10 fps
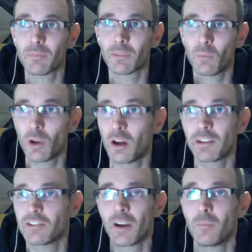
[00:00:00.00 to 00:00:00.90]
well, I
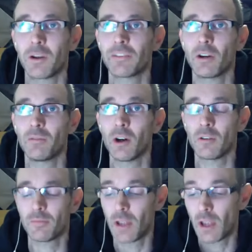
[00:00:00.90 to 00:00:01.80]
shut myself
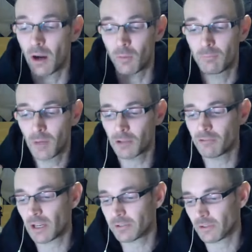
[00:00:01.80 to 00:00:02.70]
off. My
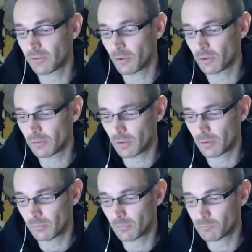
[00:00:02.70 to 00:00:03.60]
reaction to, to
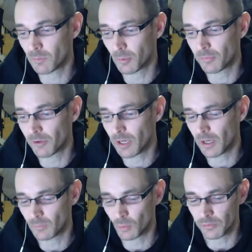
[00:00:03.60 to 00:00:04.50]
the problems I
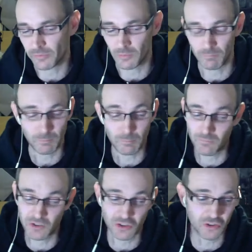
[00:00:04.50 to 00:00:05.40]
had was to
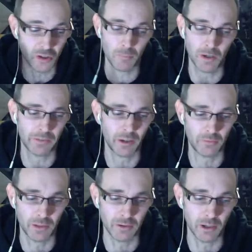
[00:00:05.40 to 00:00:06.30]
shut myself
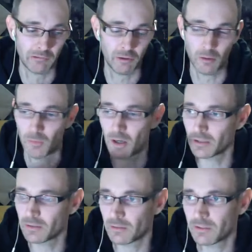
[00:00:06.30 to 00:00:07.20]
in a dark room.
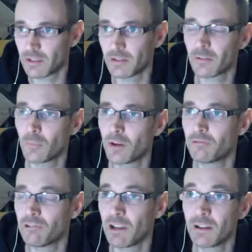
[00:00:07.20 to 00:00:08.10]
I ditched my
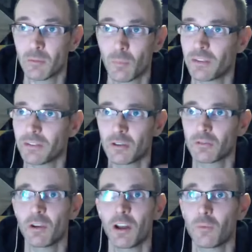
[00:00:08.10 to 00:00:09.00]
friends. My
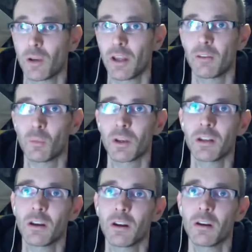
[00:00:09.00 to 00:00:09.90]
social life went out the
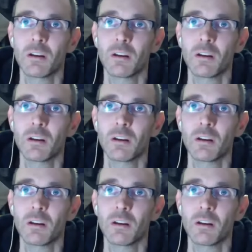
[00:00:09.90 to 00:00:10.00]
window,